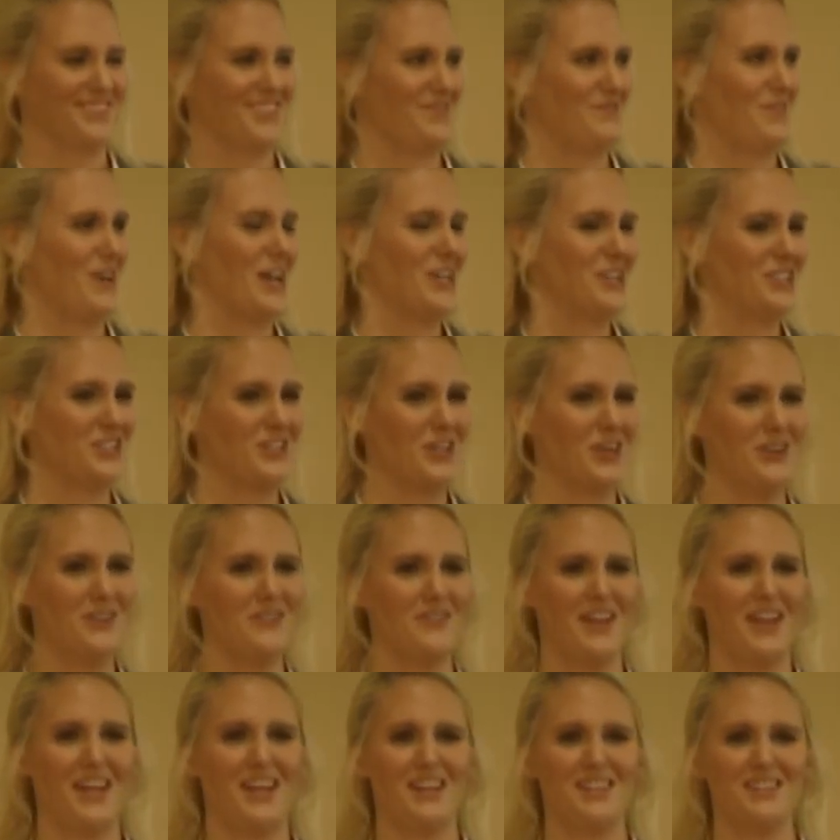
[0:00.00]
By a show of
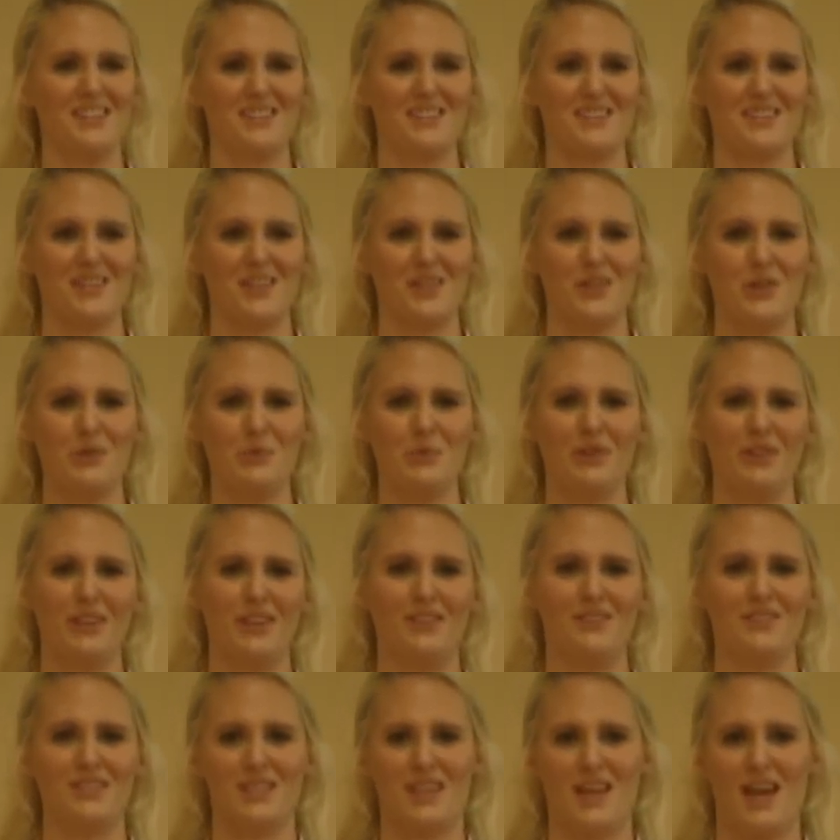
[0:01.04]
hands, who
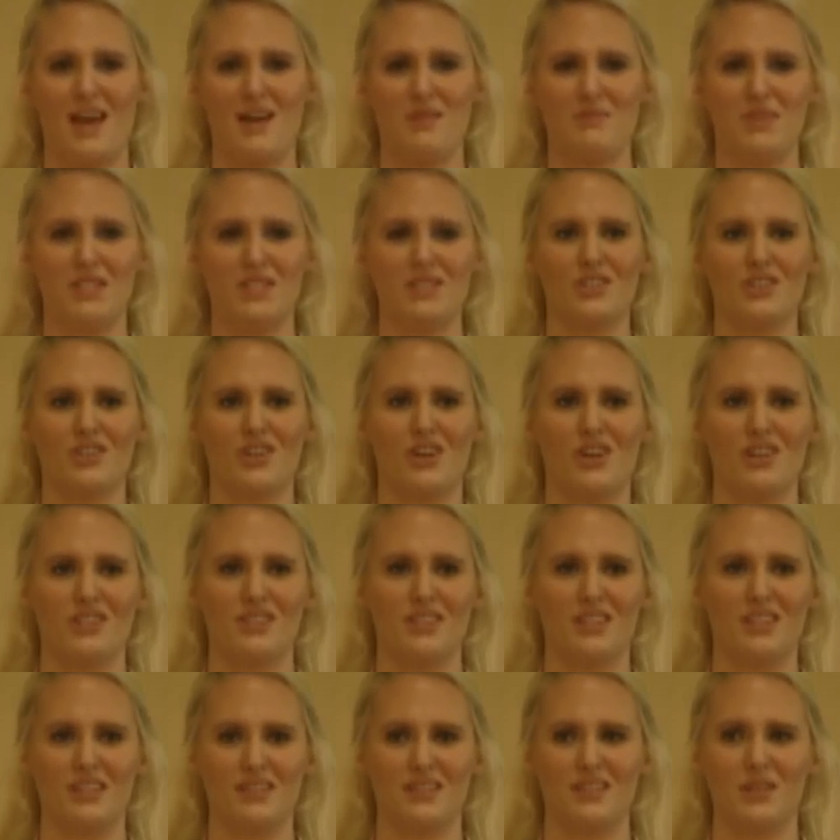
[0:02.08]
believes that Mr.
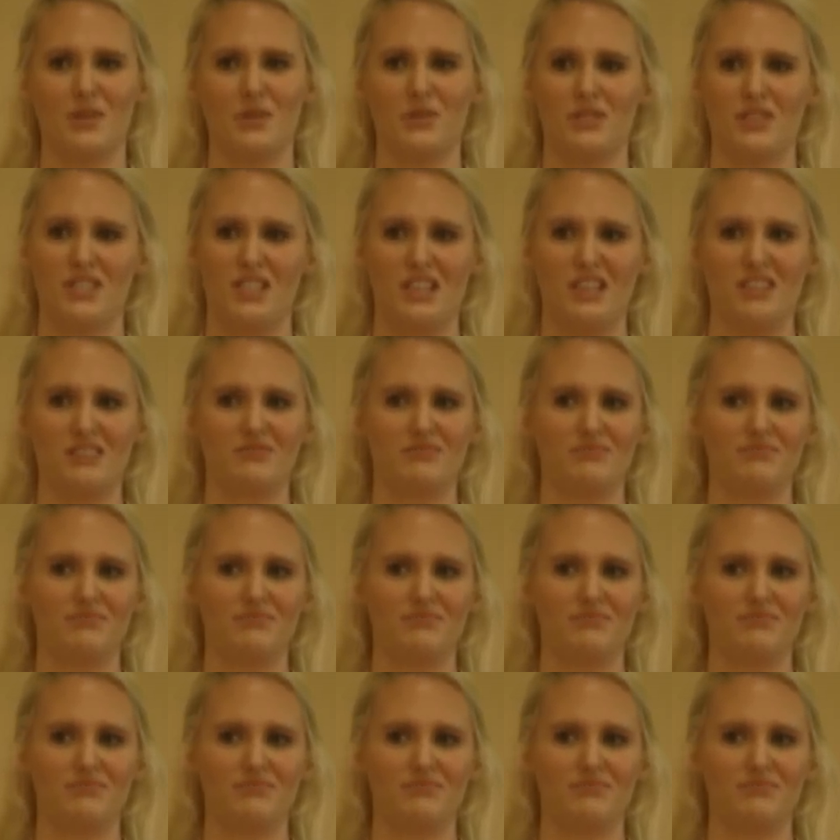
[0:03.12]
Dawson is guilty?